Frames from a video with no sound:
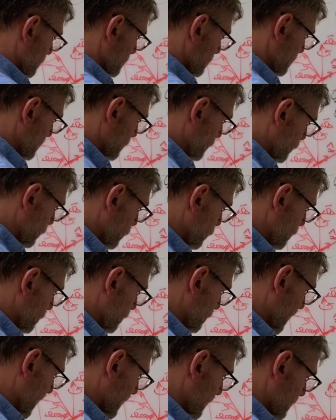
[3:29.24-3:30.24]
0
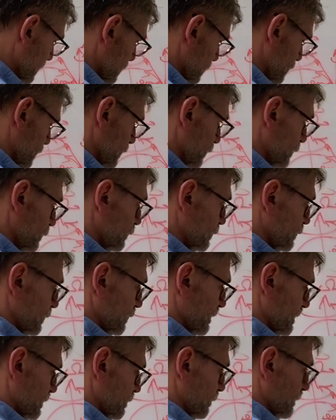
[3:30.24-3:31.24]
minus u. So
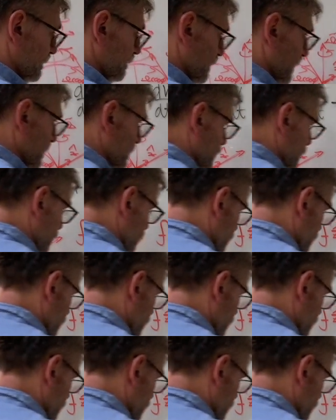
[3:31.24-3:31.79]
this will be plus u,